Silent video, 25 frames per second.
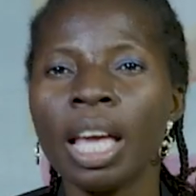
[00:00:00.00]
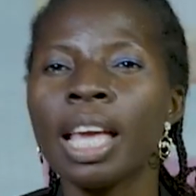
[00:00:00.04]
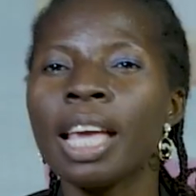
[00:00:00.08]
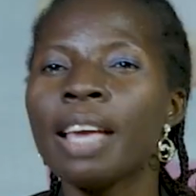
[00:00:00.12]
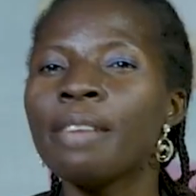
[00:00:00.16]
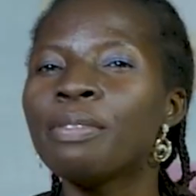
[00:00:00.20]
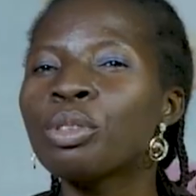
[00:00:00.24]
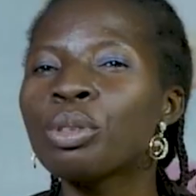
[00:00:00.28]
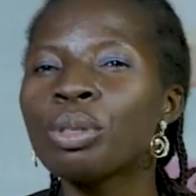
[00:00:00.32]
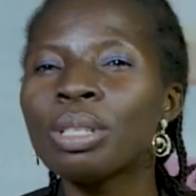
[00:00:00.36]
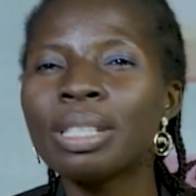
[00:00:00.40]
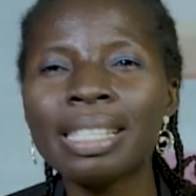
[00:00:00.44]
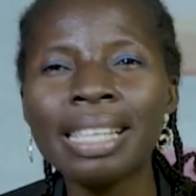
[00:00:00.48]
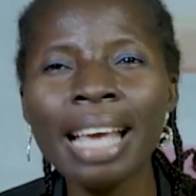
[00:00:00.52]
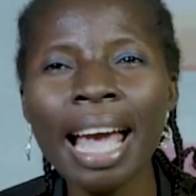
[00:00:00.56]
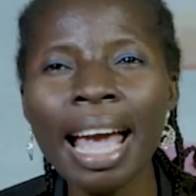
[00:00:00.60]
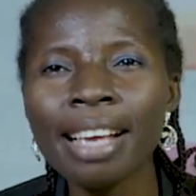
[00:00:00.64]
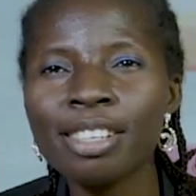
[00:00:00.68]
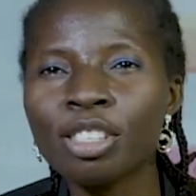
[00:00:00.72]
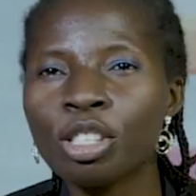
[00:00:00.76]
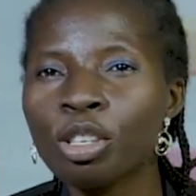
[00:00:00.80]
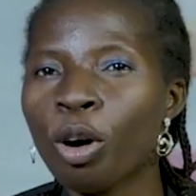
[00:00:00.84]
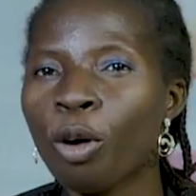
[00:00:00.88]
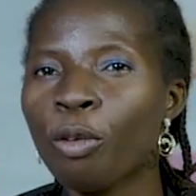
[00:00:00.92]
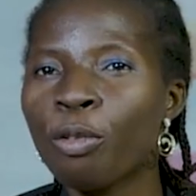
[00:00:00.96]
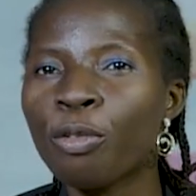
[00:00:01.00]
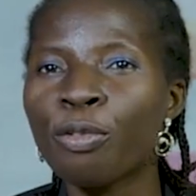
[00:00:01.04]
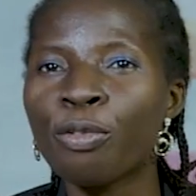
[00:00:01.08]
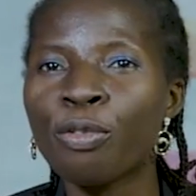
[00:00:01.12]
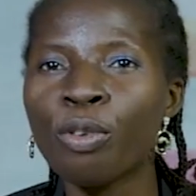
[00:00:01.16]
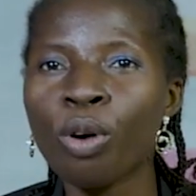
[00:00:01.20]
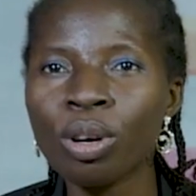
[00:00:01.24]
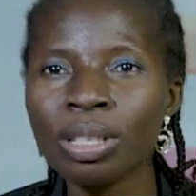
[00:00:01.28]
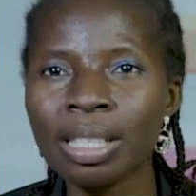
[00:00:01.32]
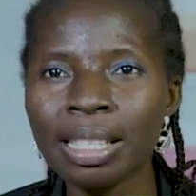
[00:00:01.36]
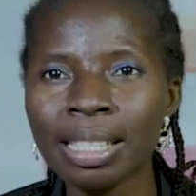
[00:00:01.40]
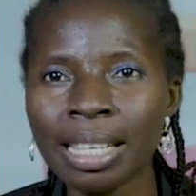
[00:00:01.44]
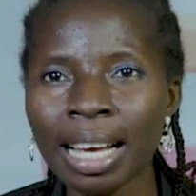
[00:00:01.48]
If today is your
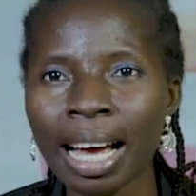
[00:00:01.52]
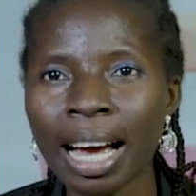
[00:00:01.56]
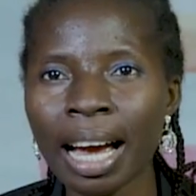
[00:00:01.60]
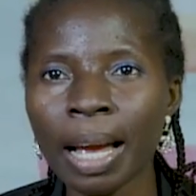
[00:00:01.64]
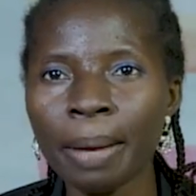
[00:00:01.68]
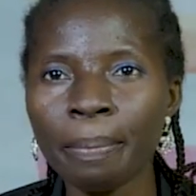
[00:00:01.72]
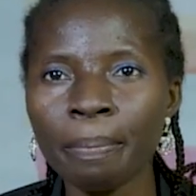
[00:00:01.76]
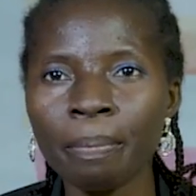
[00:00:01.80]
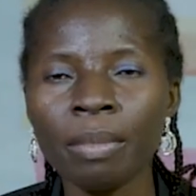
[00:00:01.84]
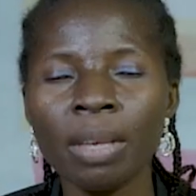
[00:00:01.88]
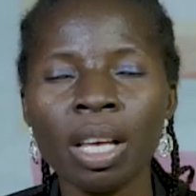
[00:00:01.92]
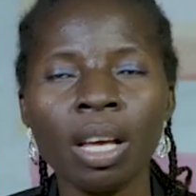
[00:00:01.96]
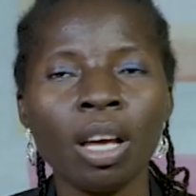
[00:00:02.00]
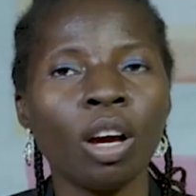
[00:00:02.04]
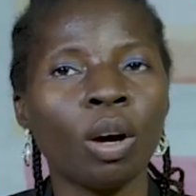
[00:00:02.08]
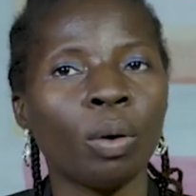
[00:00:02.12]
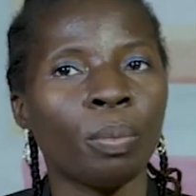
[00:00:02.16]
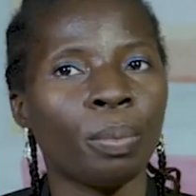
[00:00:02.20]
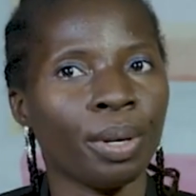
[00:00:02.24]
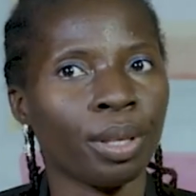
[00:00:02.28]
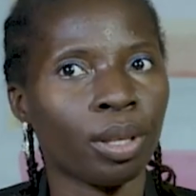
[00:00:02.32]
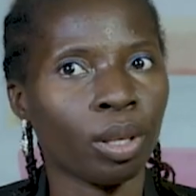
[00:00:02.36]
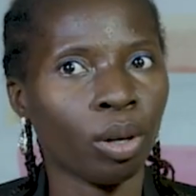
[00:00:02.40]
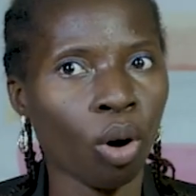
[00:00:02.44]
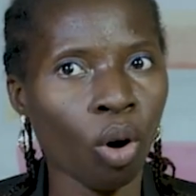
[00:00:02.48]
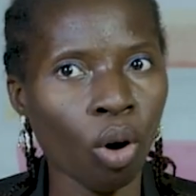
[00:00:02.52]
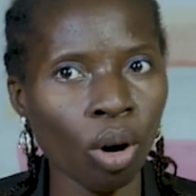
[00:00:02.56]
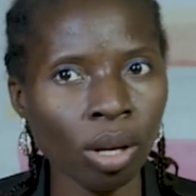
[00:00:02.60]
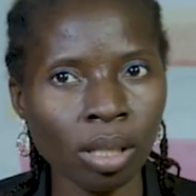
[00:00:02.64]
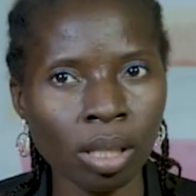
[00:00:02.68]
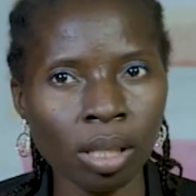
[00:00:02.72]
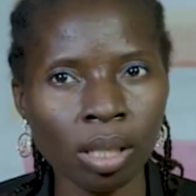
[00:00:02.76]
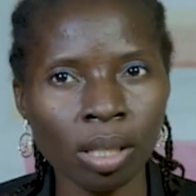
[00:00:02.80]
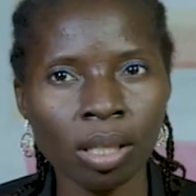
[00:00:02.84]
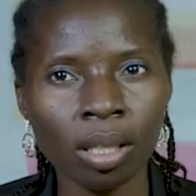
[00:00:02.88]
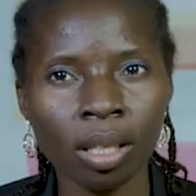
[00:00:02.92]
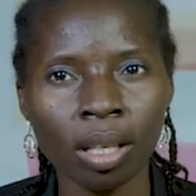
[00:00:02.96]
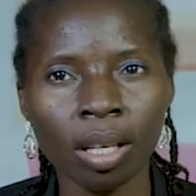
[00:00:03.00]
first time with
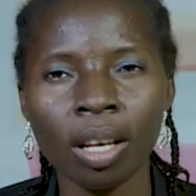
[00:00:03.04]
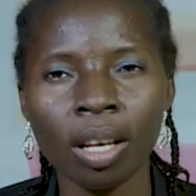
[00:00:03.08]
us,